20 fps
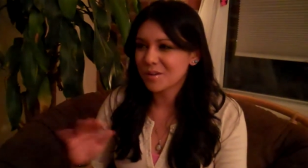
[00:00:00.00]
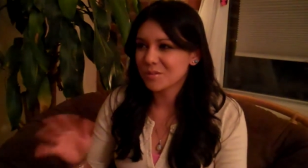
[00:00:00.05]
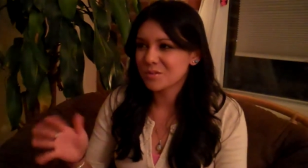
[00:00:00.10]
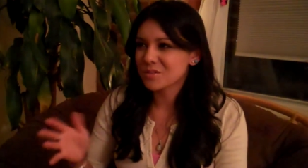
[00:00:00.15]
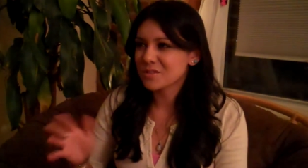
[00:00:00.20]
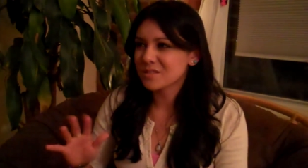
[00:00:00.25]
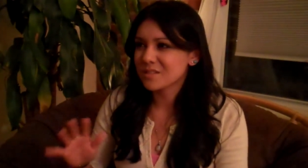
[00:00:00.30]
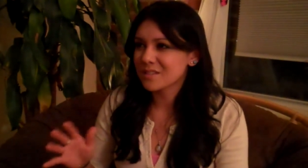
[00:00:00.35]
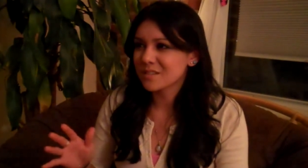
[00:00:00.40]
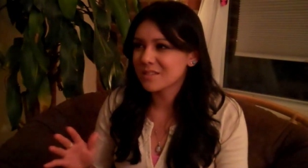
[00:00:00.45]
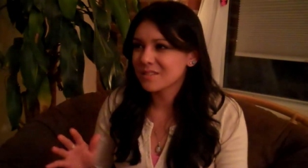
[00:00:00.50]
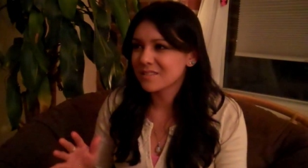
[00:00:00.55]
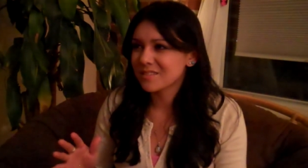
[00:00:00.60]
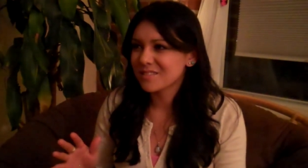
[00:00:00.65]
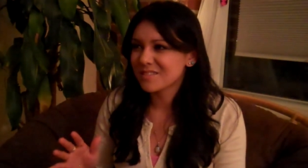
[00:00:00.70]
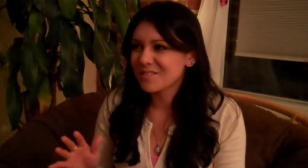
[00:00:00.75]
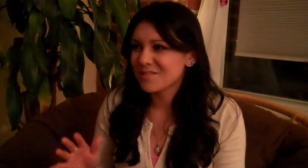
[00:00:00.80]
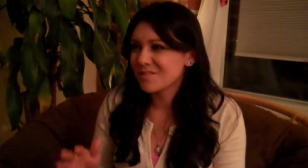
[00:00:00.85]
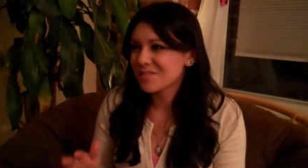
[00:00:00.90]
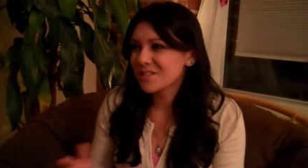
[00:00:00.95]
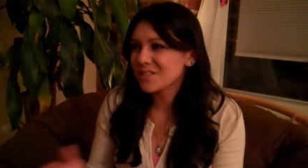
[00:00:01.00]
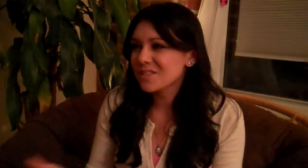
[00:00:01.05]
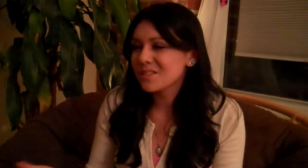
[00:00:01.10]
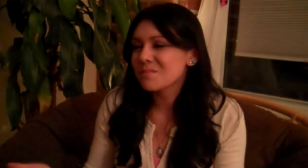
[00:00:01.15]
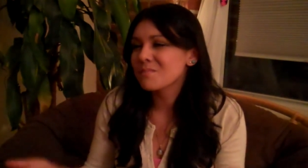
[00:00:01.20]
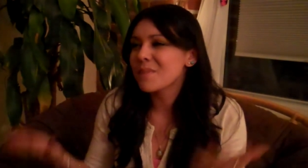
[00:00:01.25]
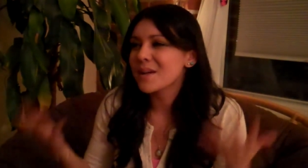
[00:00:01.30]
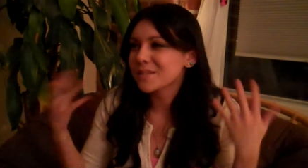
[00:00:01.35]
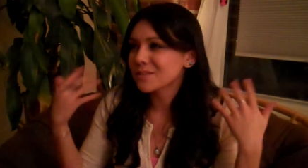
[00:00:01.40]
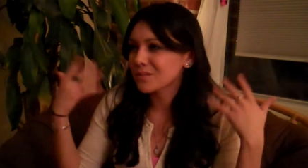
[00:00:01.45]
just to
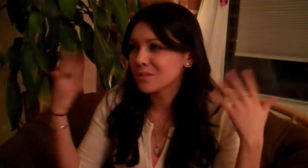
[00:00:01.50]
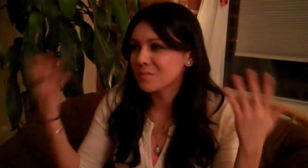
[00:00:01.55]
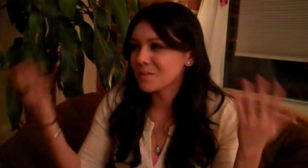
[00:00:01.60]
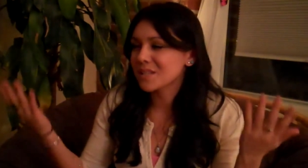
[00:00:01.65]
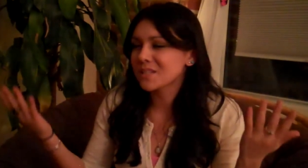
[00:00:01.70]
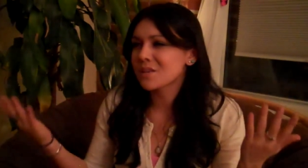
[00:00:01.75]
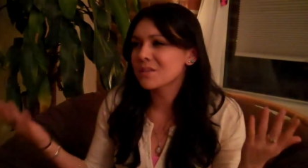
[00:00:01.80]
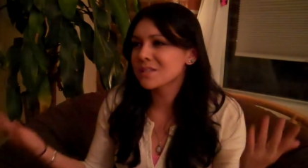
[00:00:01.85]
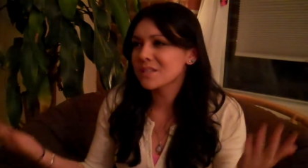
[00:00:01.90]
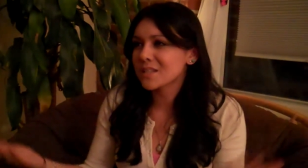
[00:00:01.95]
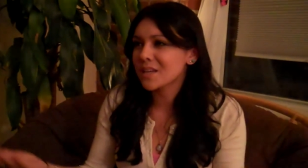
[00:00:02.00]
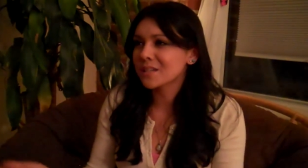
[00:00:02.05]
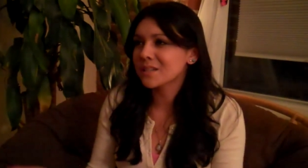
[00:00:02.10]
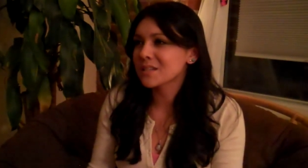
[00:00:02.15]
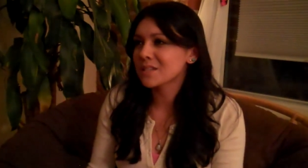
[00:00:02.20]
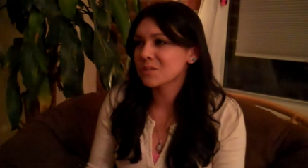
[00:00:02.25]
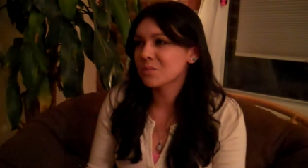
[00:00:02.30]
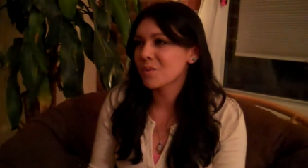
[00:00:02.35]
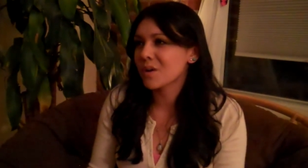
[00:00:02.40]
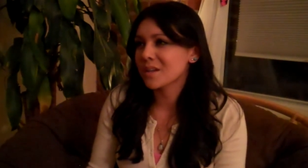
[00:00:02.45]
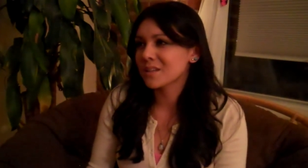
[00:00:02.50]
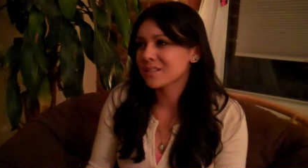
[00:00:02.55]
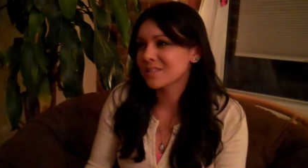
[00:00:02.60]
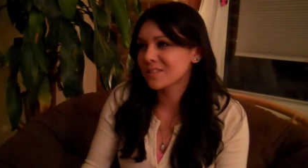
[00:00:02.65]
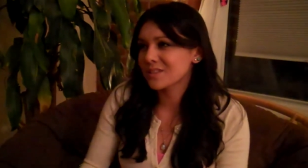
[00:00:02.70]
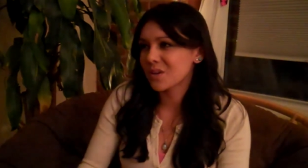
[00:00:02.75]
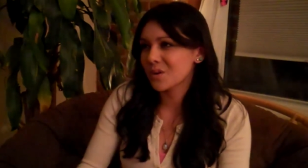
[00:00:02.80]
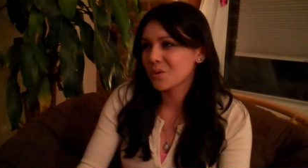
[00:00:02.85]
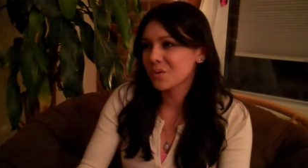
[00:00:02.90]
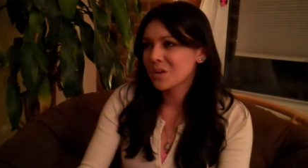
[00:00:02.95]
mess with me, because I was the youngest one,
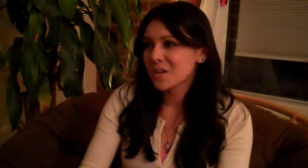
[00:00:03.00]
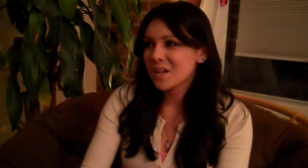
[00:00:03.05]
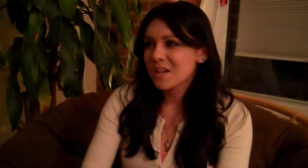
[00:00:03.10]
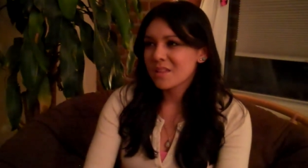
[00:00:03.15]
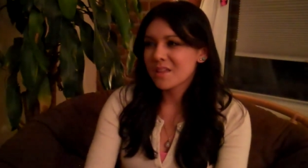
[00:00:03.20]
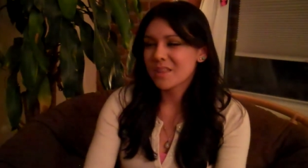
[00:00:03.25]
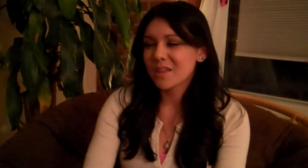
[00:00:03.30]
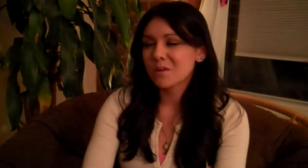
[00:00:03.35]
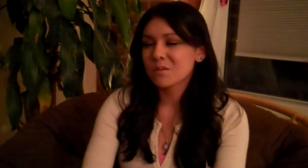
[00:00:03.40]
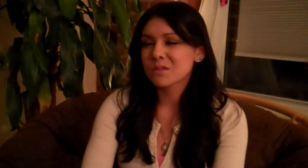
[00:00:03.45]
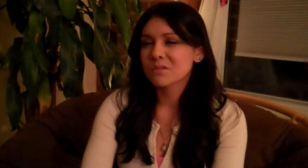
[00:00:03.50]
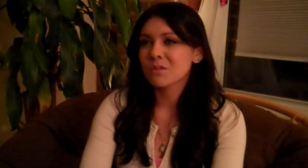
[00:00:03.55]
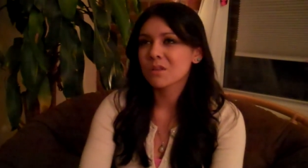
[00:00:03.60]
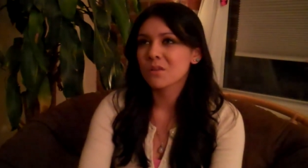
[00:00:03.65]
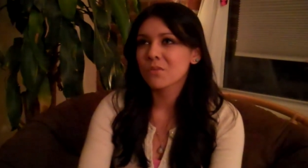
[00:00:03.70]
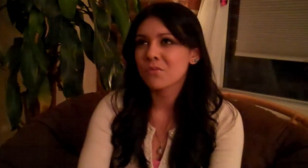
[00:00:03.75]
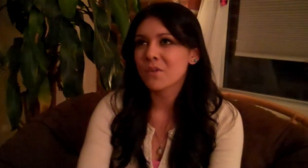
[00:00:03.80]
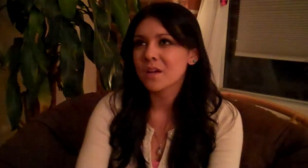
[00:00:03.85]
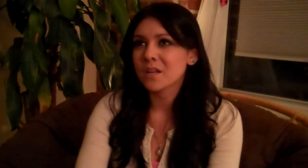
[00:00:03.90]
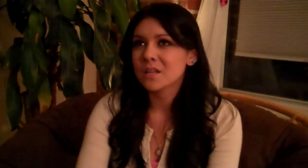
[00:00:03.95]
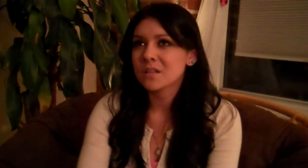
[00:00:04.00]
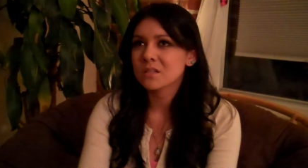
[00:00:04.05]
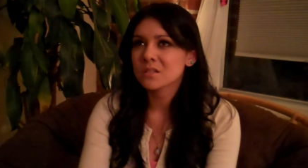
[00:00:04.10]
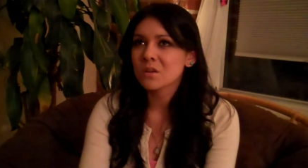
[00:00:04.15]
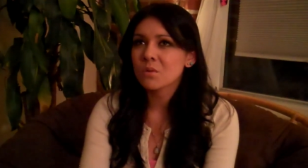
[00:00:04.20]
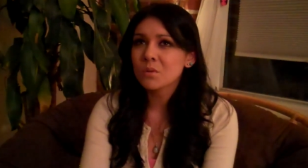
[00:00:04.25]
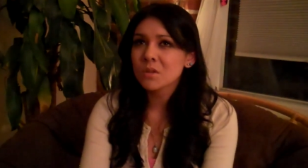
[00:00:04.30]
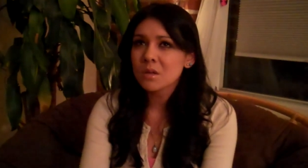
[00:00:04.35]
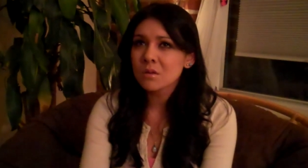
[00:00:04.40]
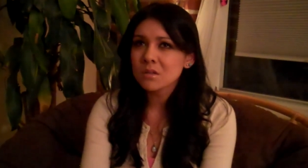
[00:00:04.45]
so they thought it was really funny.
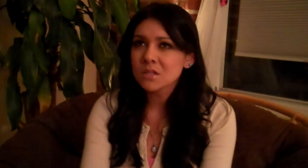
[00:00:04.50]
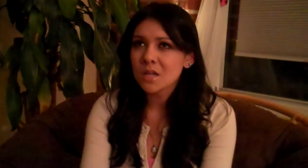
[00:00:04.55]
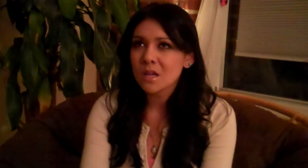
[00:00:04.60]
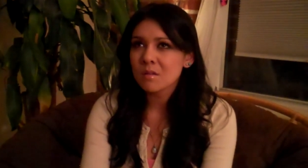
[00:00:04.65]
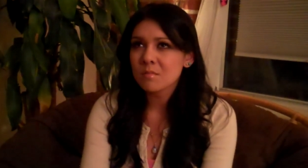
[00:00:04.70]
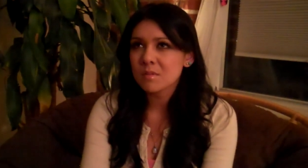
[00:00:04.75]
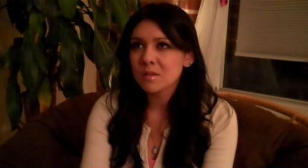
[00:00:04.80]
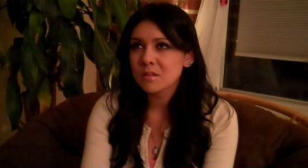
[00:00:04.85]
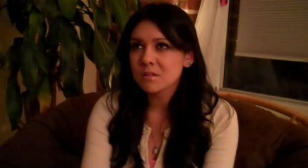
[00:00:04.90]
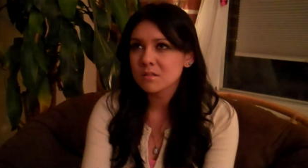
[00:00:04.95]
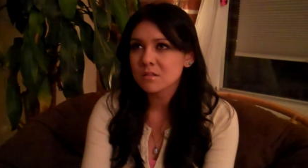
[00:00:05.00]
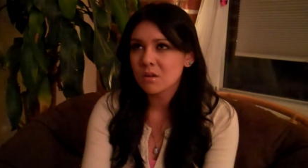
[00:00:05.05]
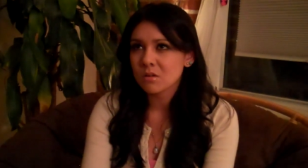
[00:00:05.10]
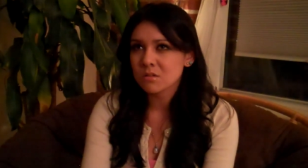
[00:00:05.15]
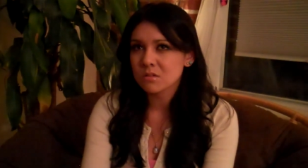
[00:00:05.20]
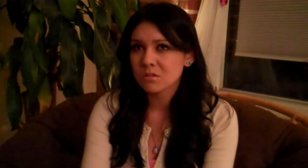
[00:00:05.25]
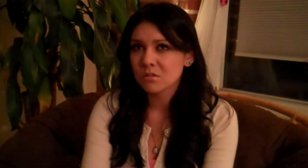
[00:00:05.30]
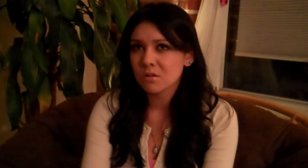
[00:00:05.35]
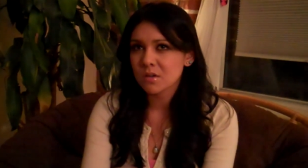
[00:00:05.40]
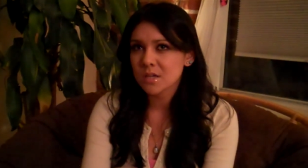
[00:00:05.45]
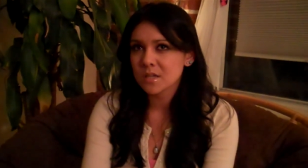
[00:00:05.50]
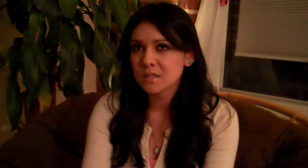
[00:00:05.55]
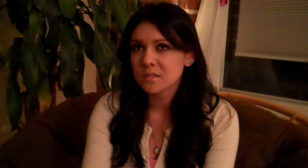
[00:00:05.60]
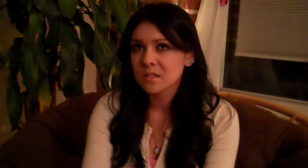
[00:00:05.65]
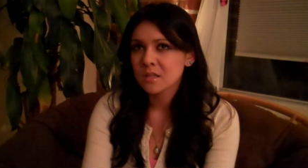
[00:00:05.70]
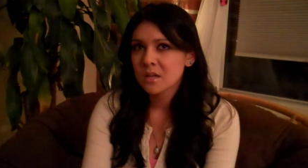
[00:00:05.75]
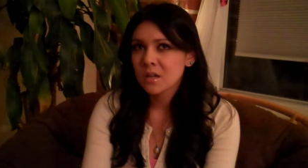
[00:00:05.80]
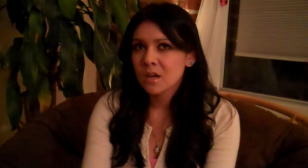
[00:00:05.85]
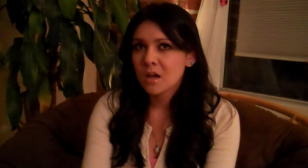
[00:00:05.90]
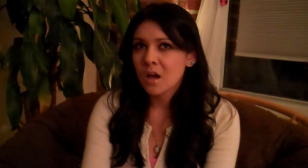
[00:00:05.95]
So when they were telling me these ghost
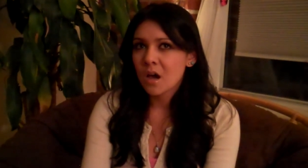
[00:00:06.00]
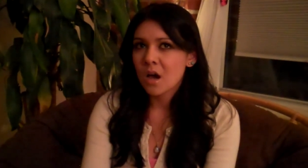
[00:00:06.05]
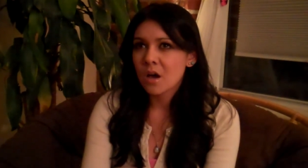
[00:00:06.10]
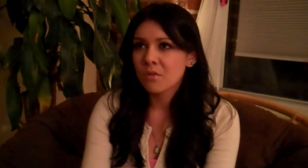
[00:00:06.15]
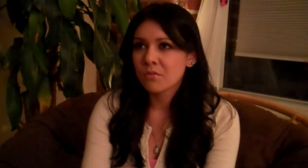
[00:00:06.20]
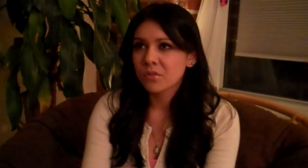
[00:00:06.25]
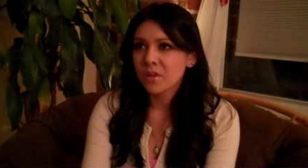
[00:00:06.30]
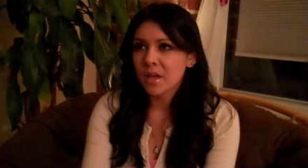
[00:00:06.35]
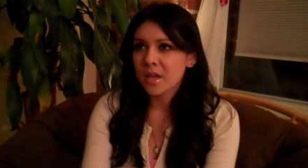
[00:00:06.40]
stories of